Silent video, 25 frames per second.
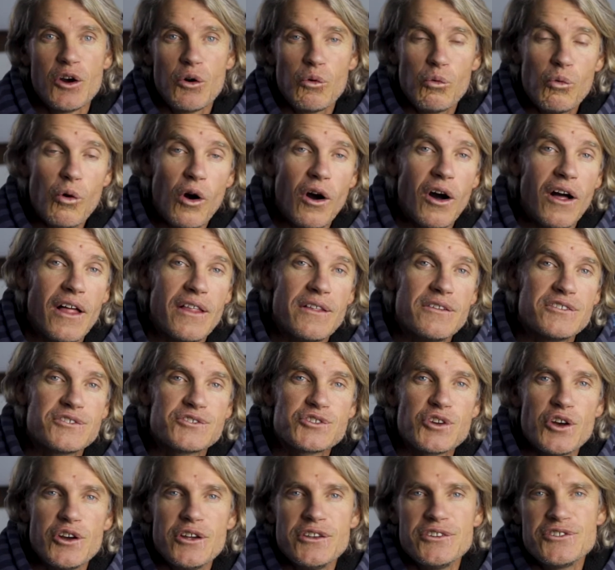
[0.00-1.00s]
what
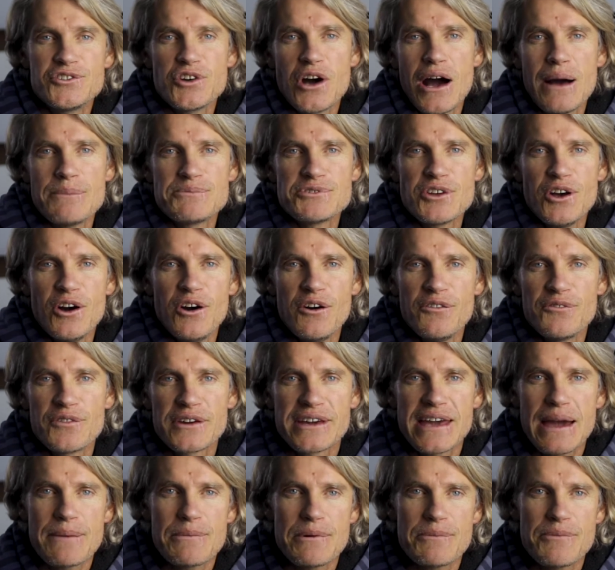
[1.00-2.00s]
certain types of
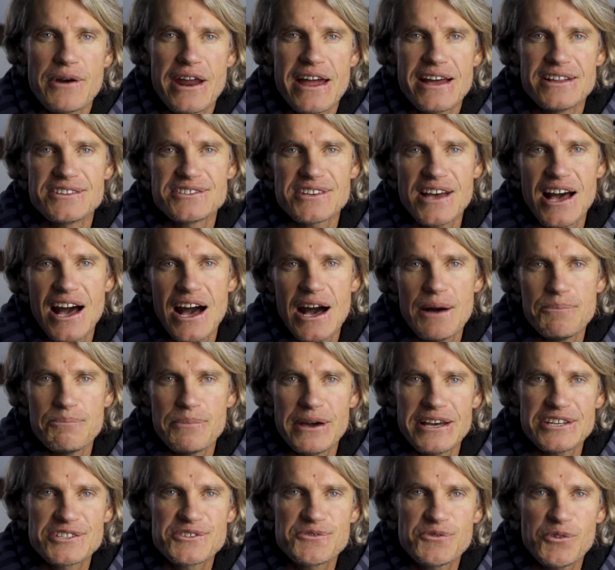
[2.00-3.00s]
camera brands are
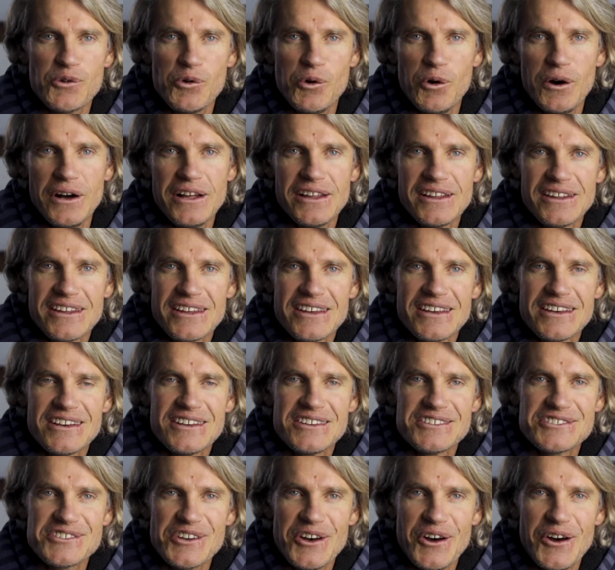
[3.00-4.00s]
best for.
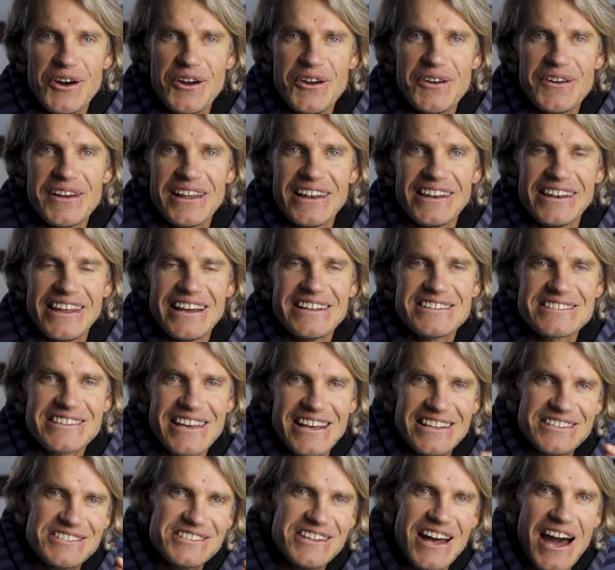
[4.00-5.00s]
So let's
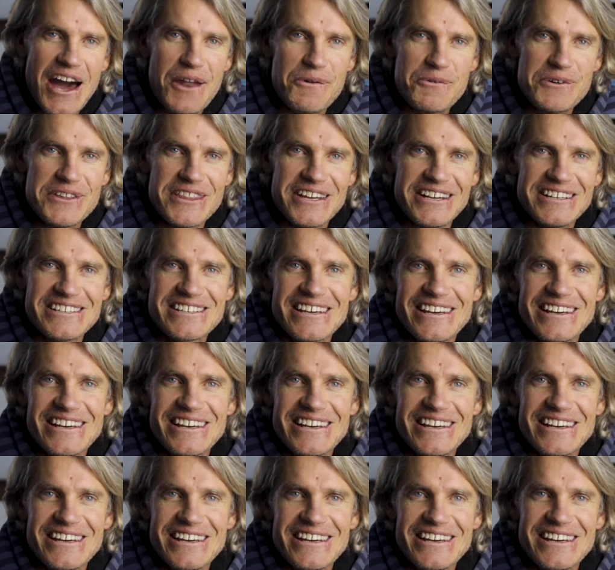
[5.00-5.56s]
get started with it.